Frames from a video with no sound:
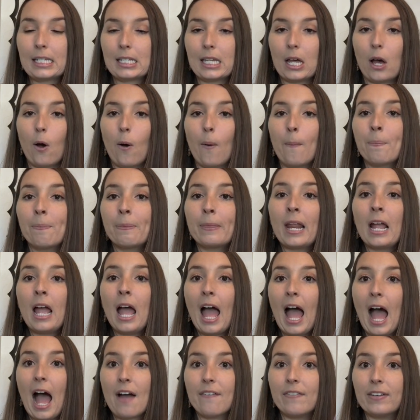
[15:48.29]
So
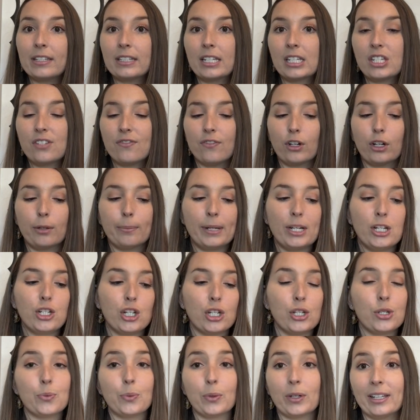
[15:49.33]
having this verbiage
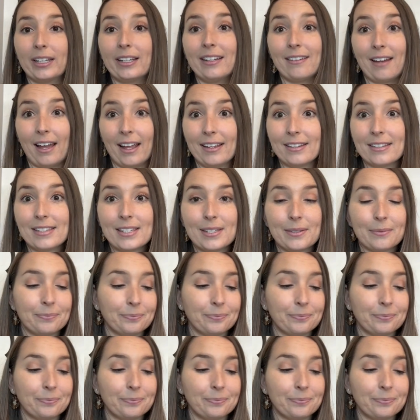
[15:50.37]
is really nice.